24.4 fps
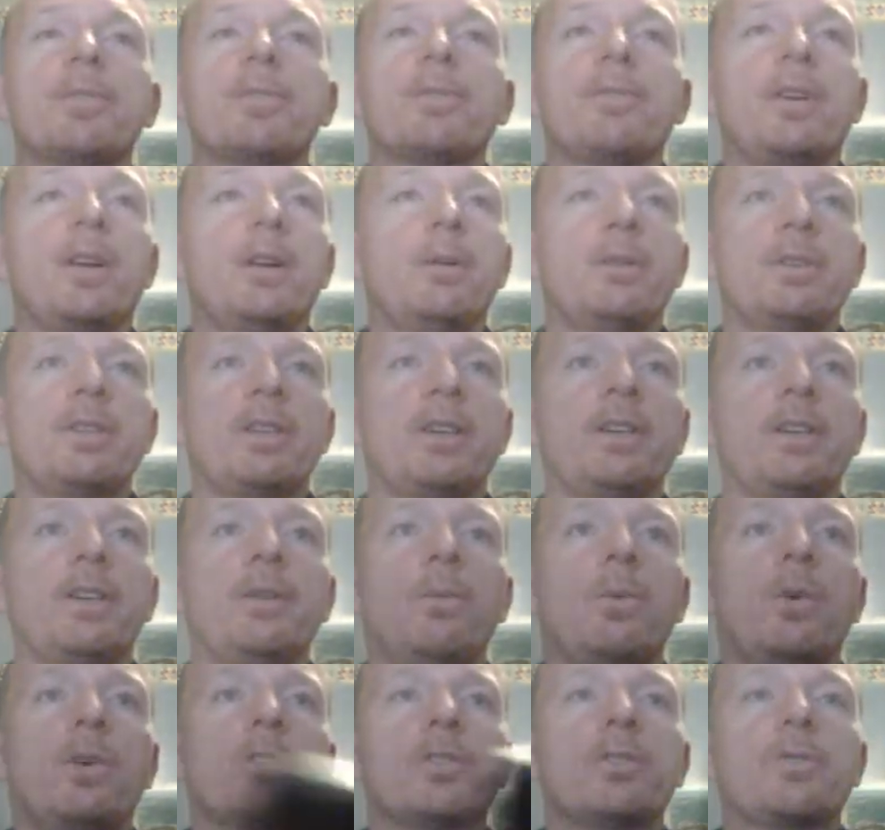3, which I didn't
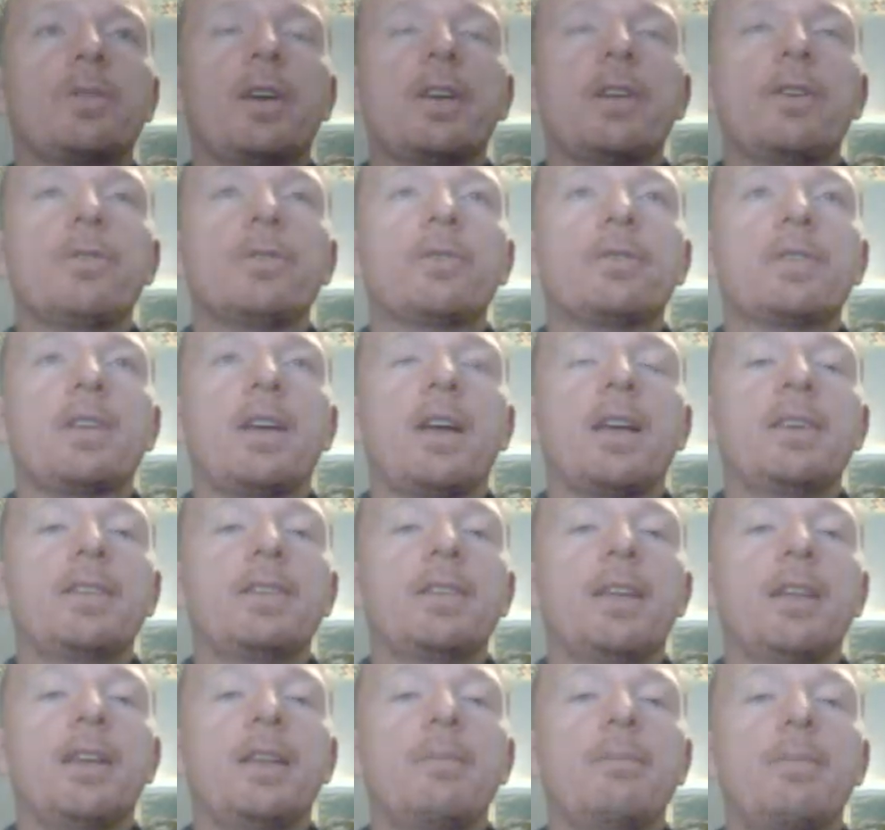want, so I used
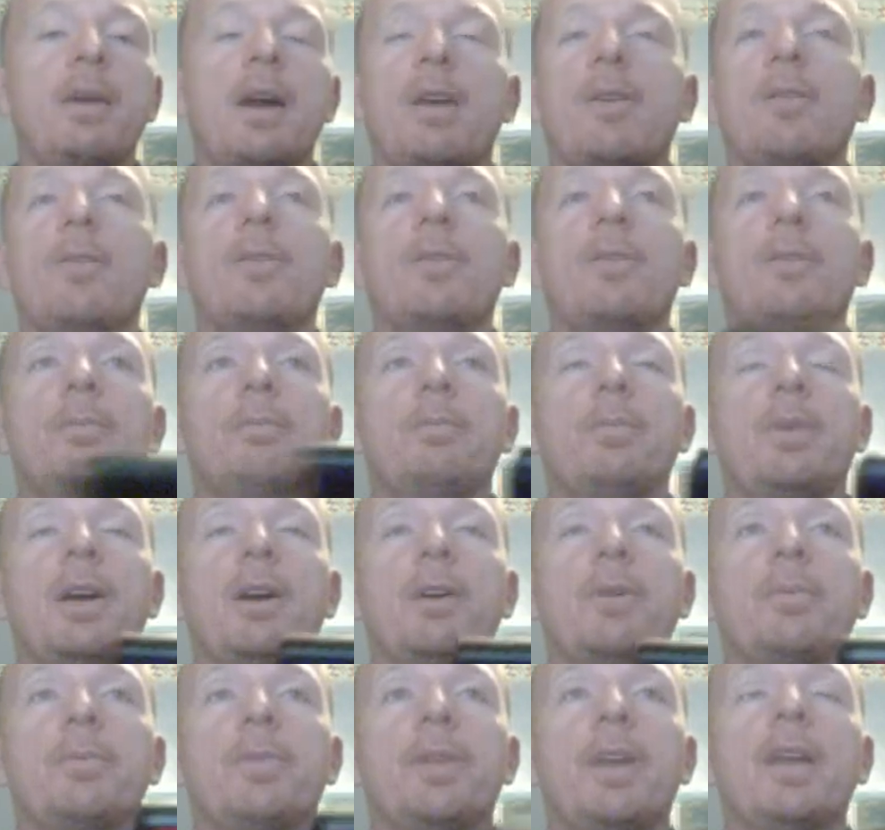titanium
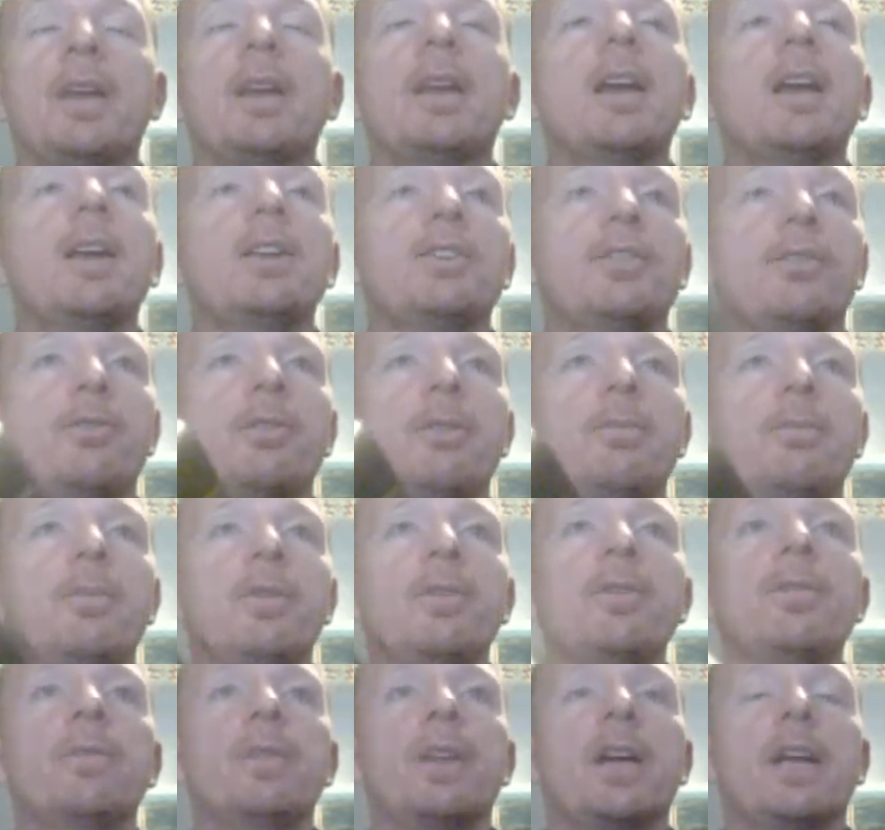backup thing to
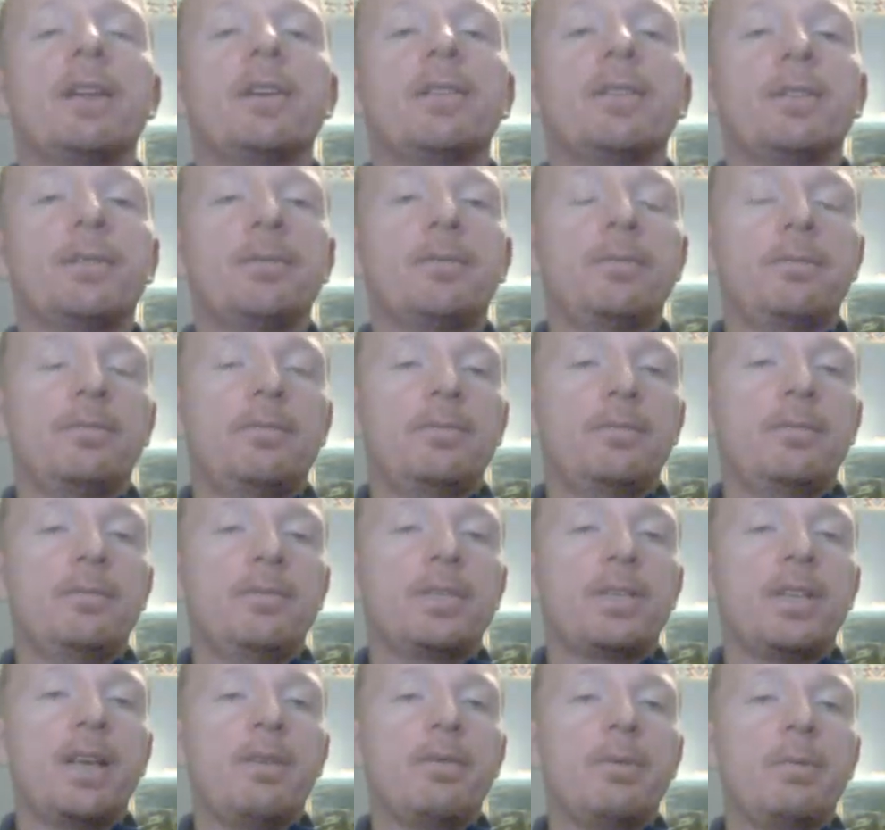remove that and
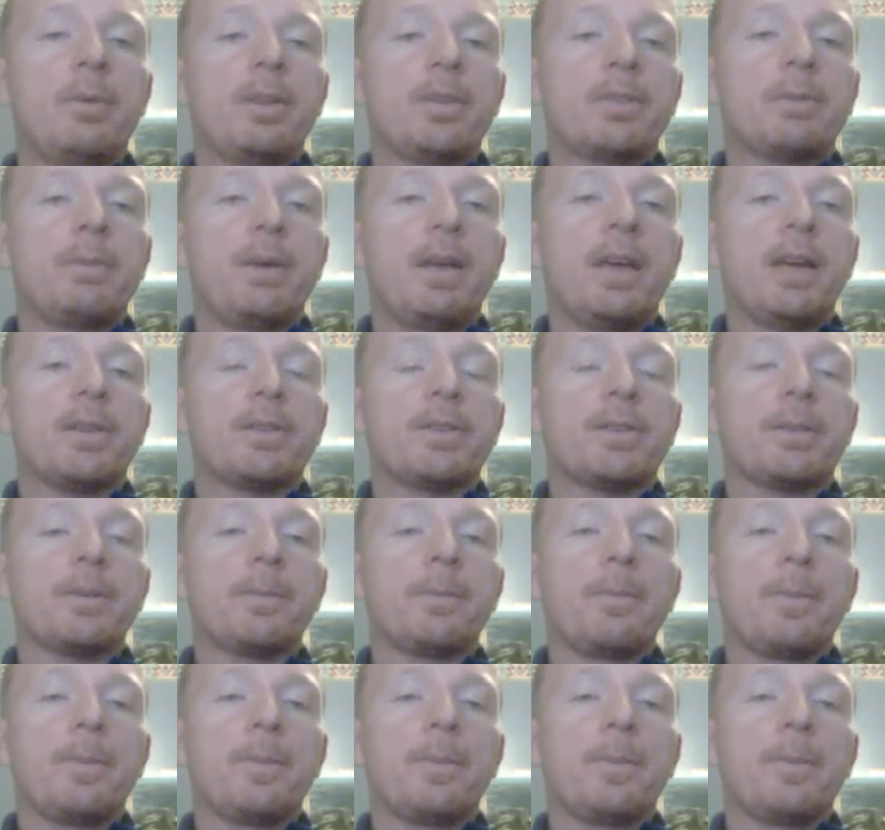save a bit of space.